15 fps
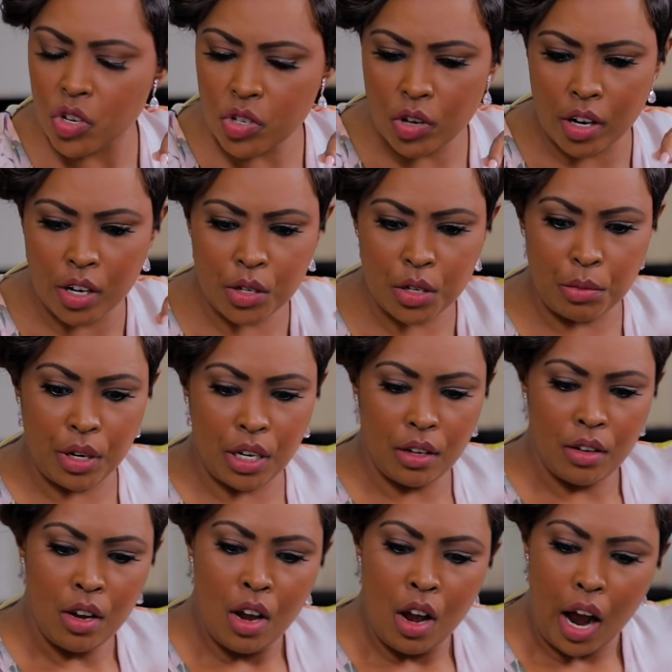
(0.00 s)
It just occurred to me.
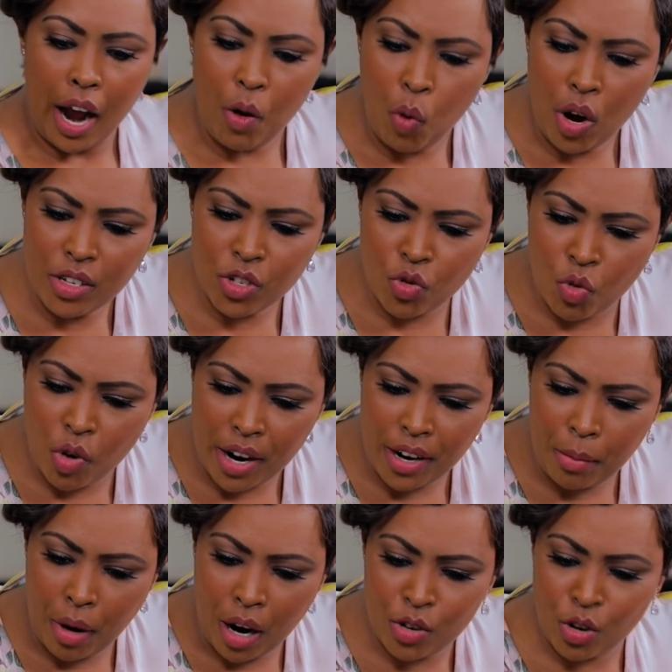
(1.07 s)
I once read
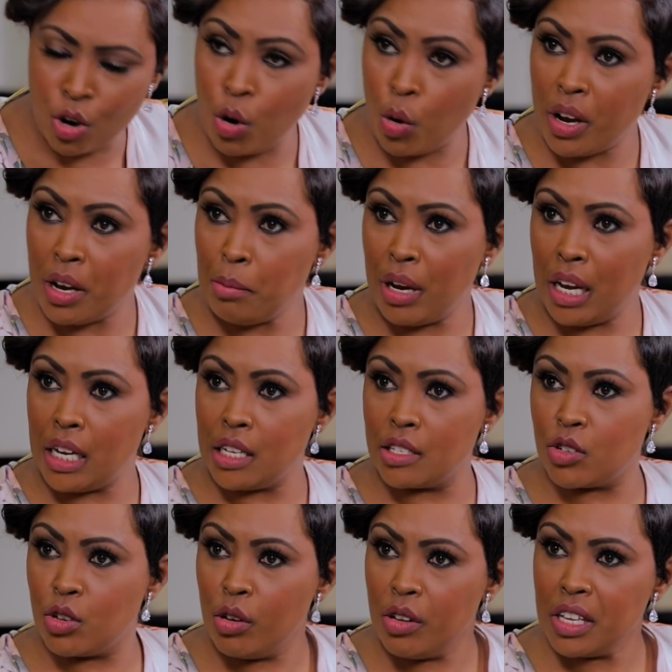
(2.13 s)
about growing
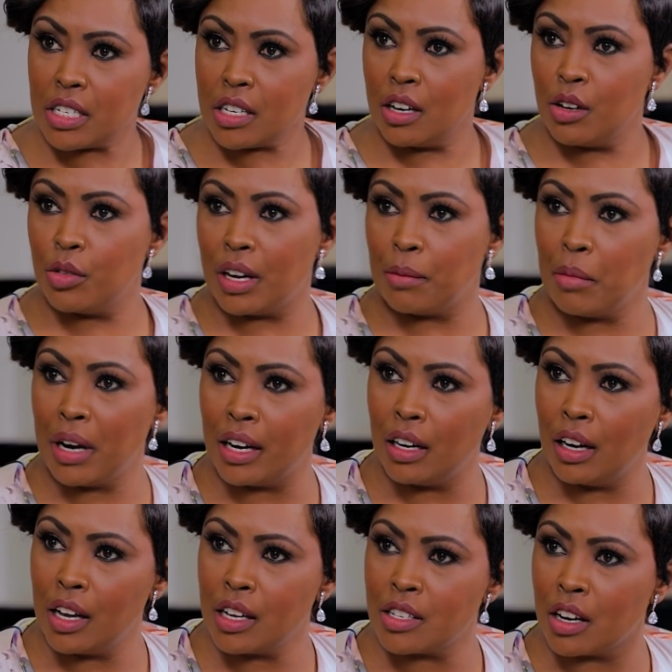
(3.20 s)
pains. You know, they tell you that my
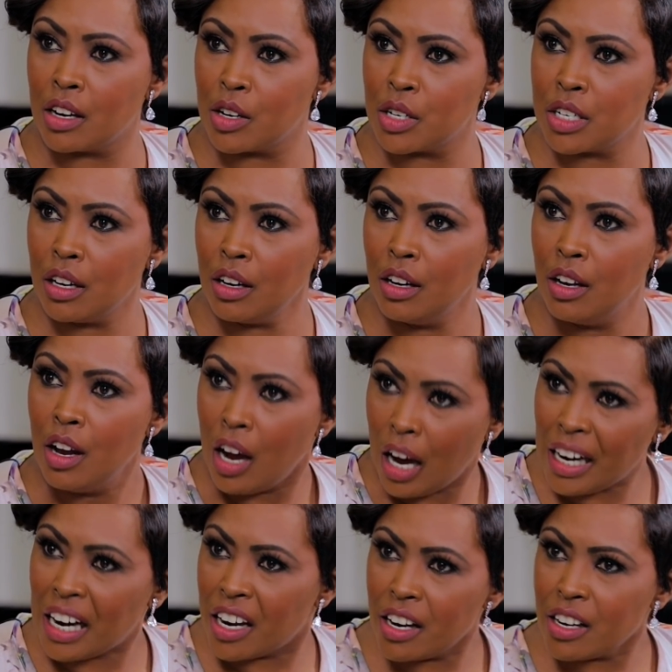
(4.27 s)
legs are hurting,
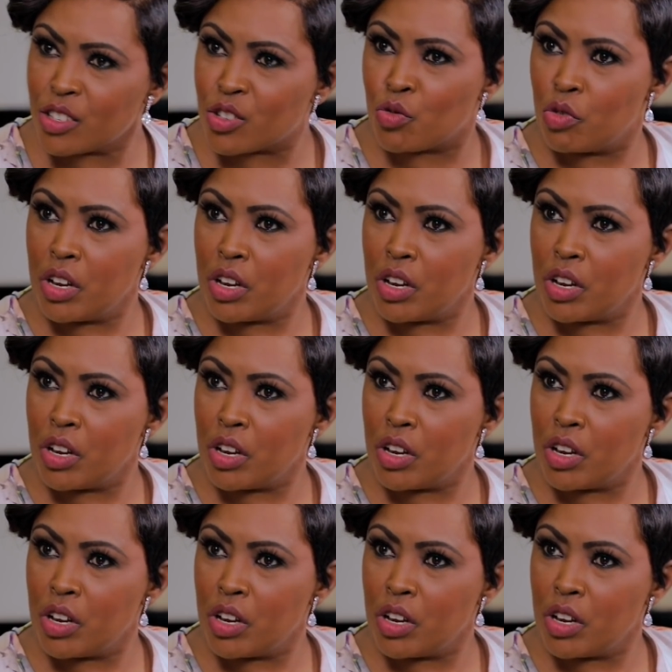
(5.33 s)
and I hear it's